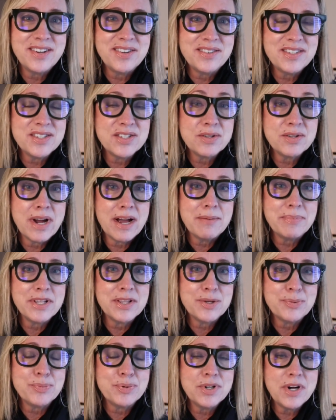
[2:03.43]
describing the
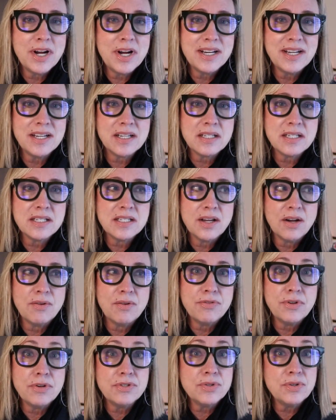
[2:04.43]
product. So
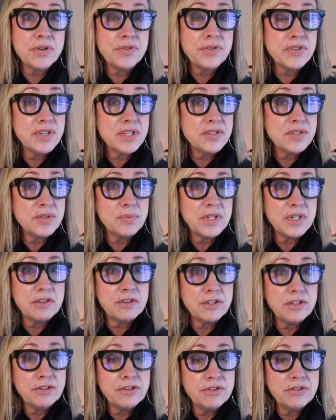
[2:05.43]
those are all the things that we
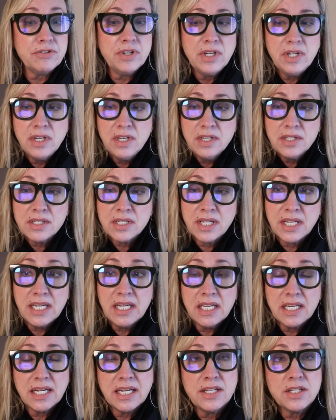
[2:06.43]
learn to
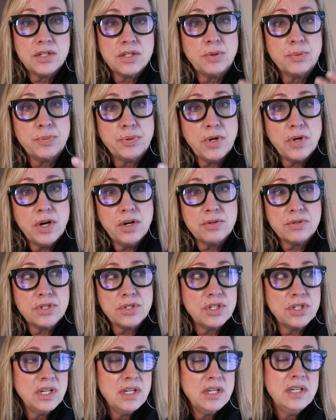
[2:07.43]
hit and to
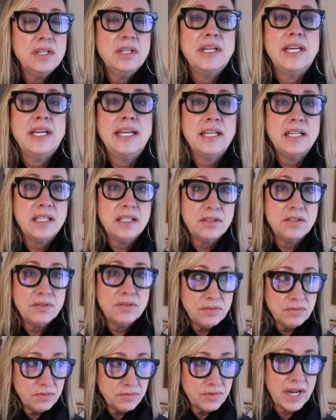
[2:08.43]
approach in
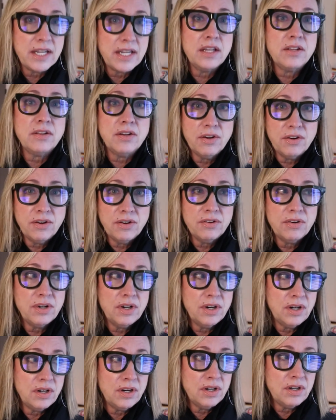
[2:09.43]
regular
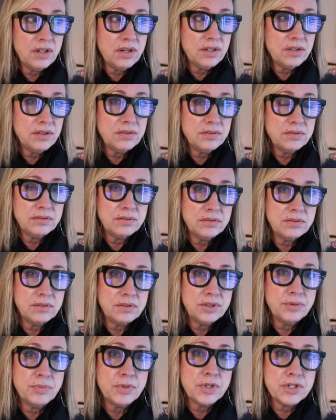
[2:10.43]

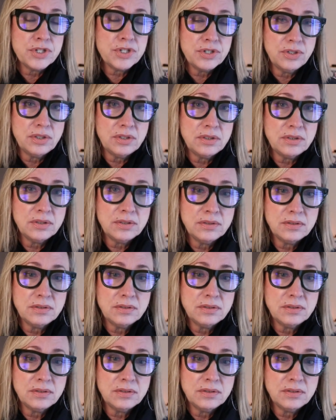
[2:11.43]
commercial